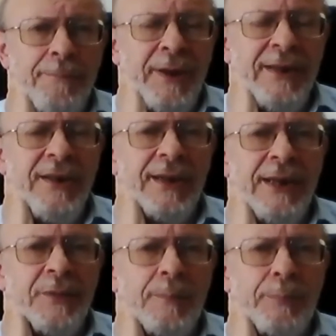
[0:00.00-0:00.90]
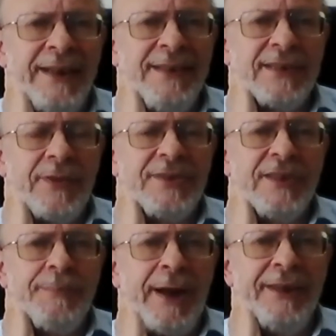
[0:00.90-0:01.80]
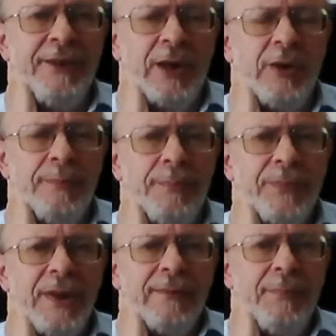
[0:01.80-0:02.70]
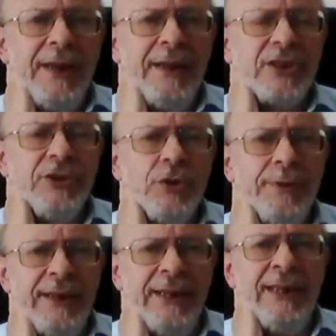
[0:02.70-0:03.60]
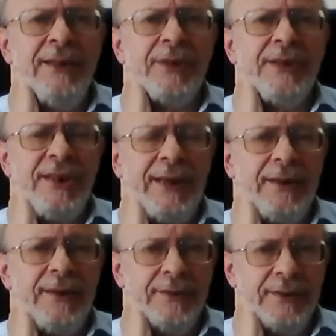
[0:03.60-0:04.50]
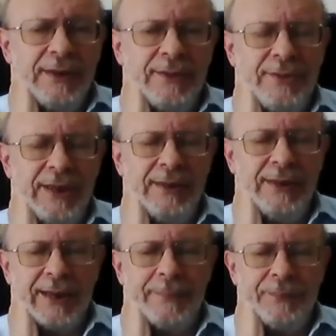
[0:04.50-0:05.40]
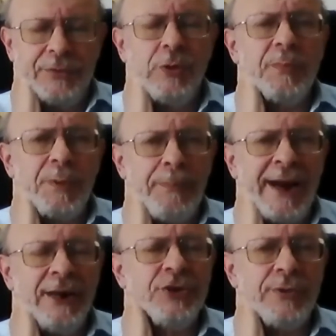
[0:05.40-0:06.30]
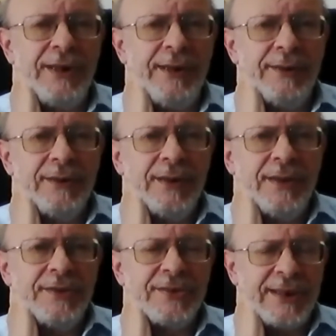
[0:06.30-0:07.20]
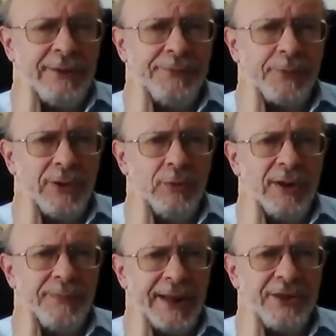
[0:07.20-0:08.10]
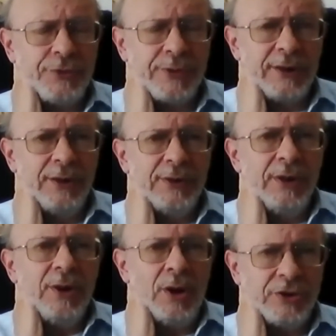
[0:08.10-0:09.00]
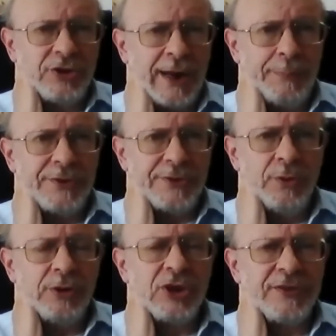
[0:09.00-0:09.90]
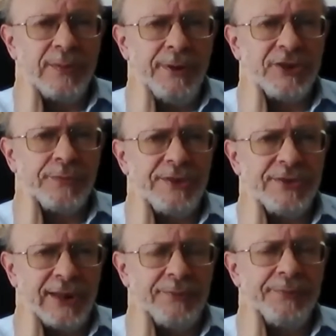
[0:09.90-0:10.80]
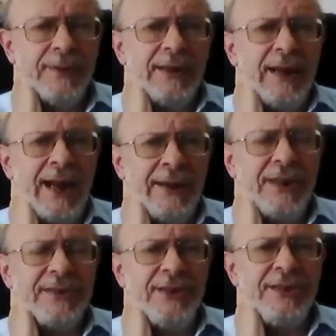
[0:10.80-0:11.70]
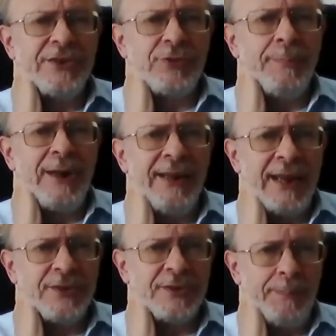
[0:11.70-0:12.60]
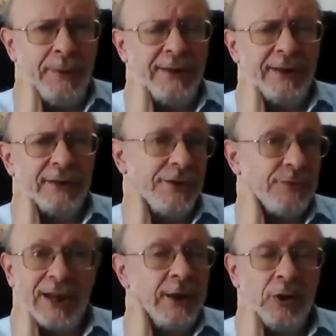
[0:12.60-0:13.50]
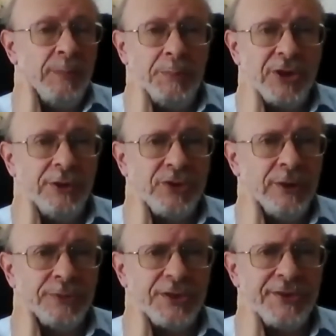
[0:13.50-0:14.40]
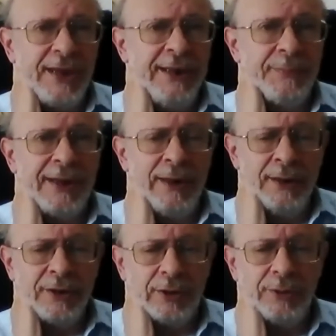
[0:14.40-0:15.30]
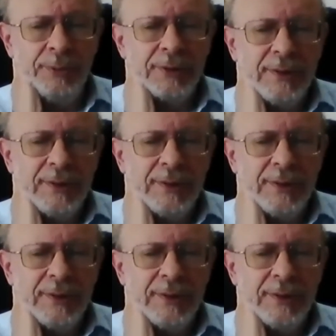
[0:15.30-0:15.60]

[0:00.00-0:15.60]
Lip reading: opinion in the Brisa that says by Yom means that you can even take the do the preparatory stuff for the lulav and esrog on Shabbos, not just the mitzvah itself. And this is Rabbi Eliezer's opinion, because Chachamim don't hold the same. They argue.